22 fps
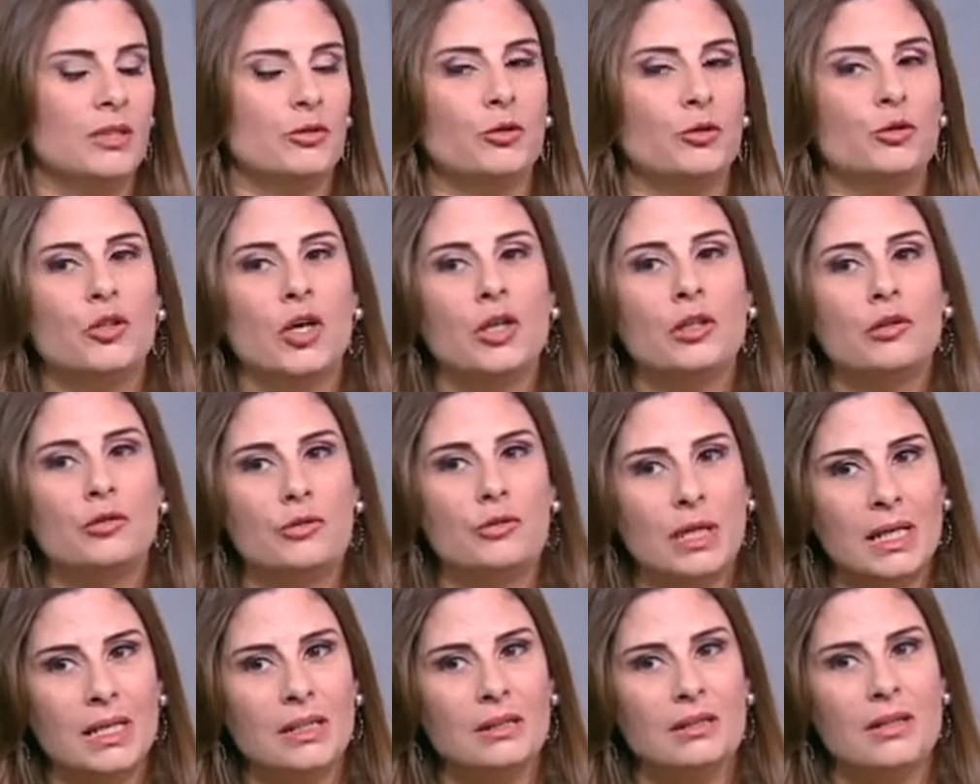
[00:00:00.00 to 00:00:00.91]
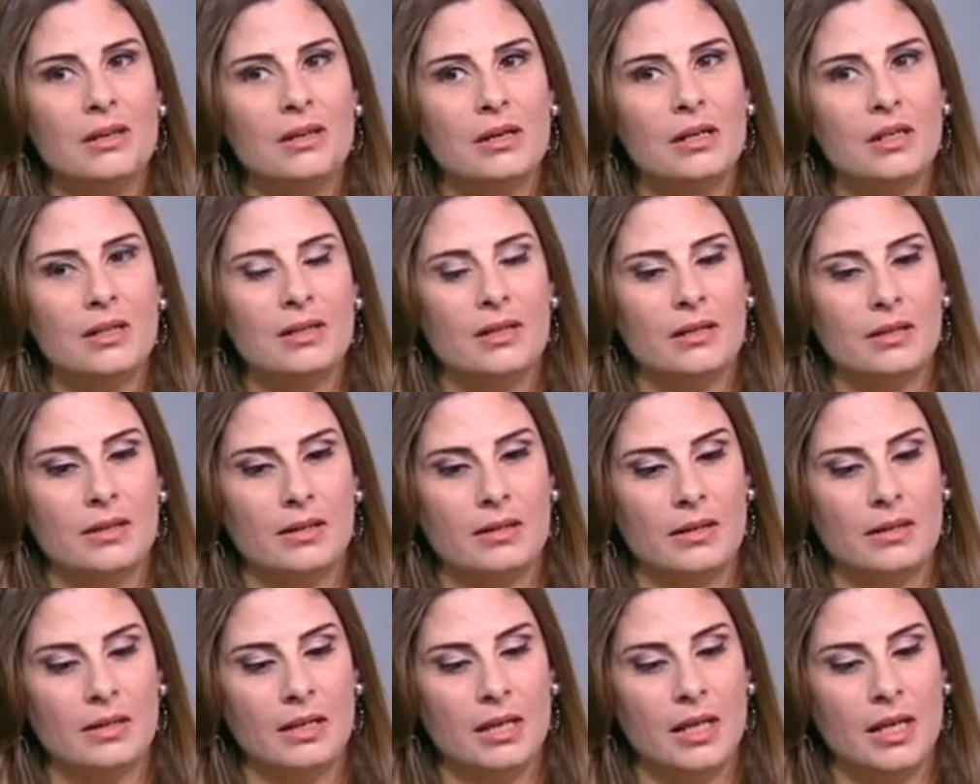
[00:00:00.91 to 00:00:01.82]
to tolerate
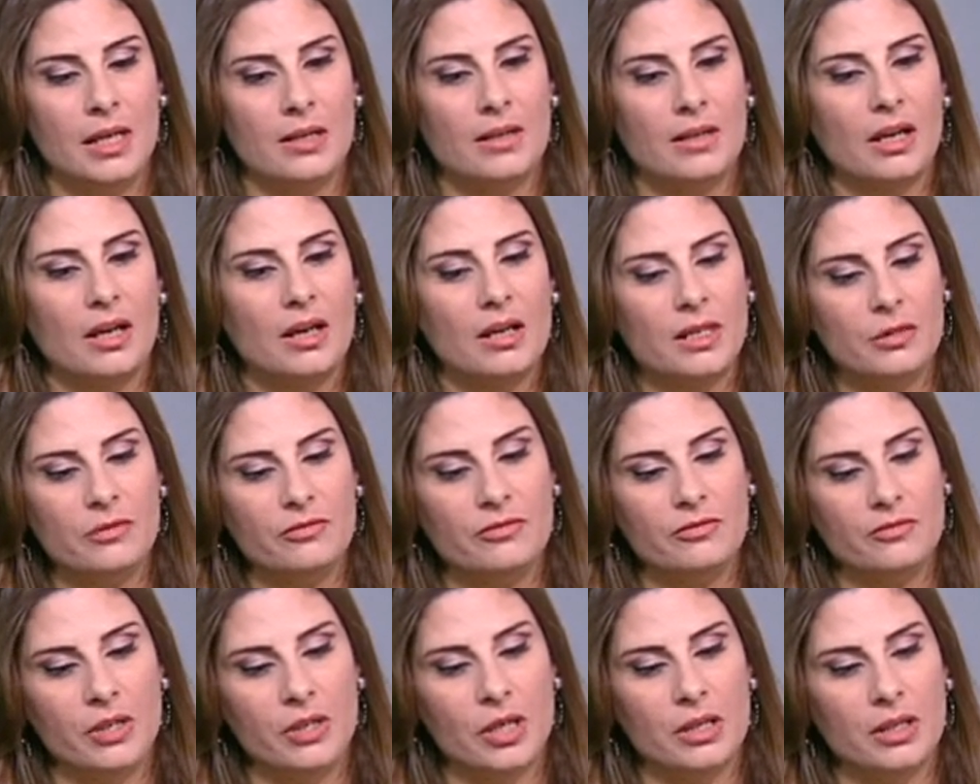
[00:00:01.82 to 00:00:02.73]
the kind of